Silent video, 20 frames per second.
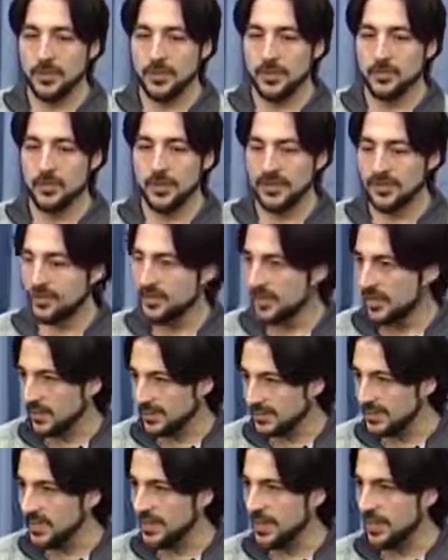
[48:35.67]
waste
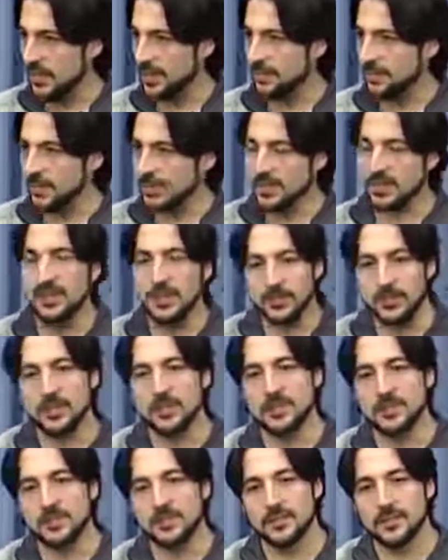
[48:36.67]
their time in
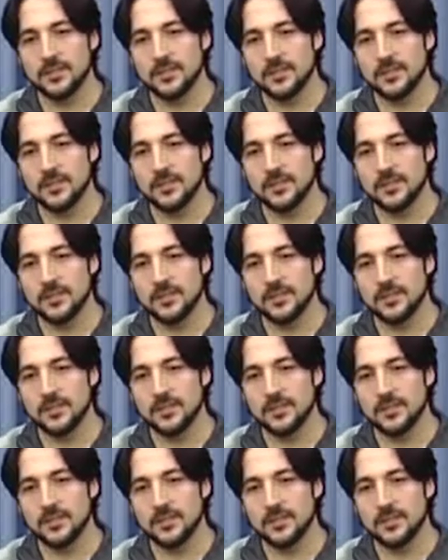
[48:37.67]
giving